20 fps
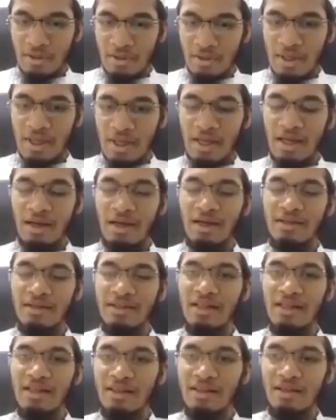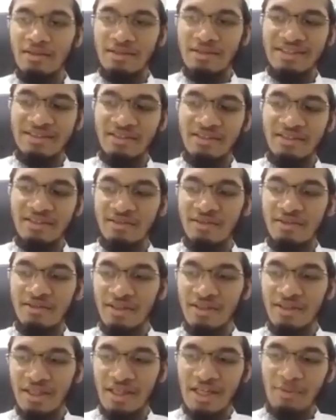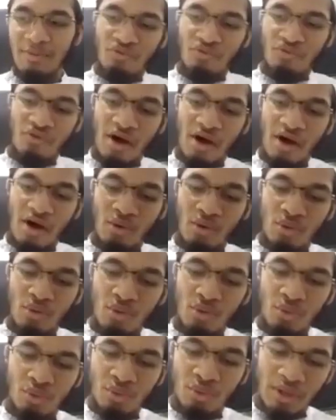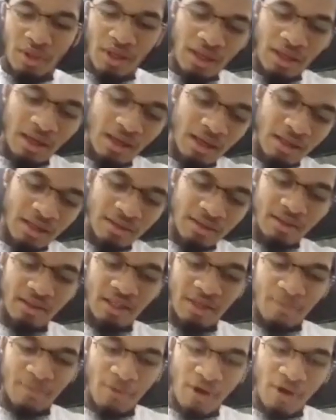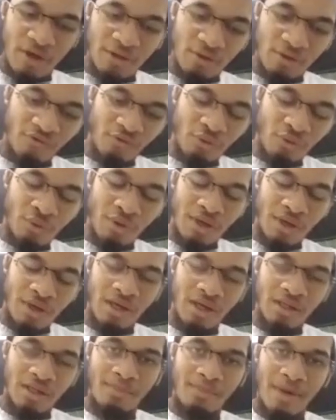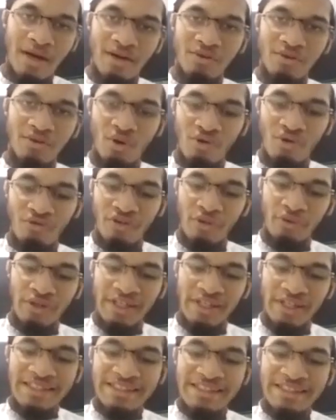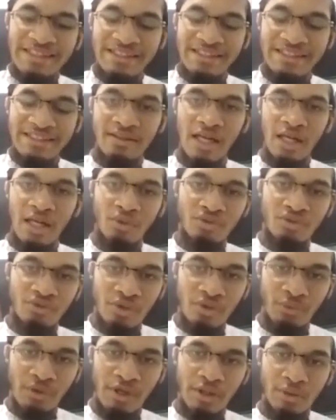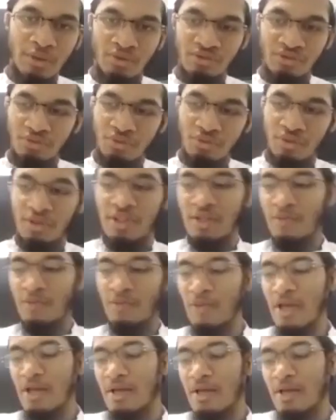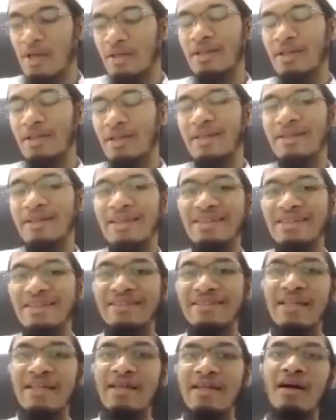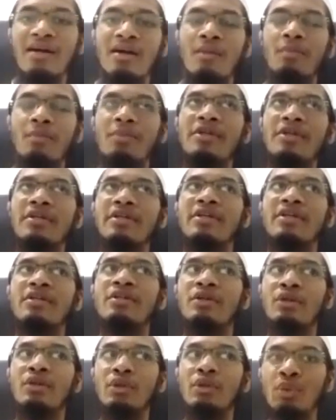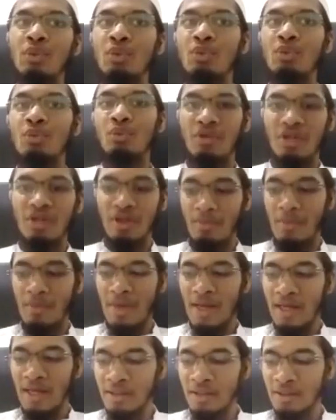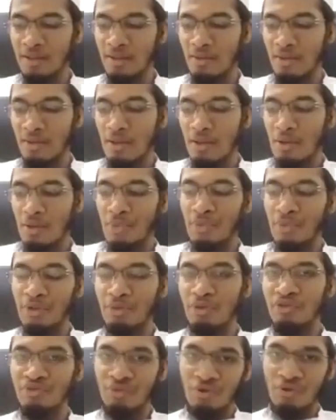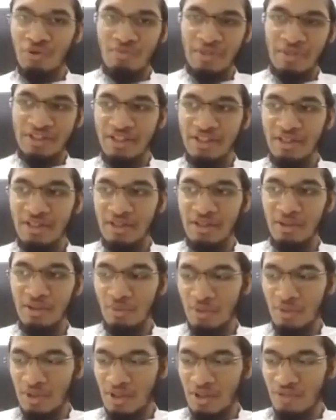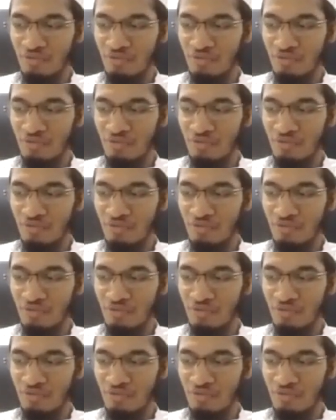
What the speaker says: A hadith, this is the third type of how a hadith are part of Quran and part of revelation that was revealed to Rasulullah, that they see a completely new command which was not mentioned in the Quran.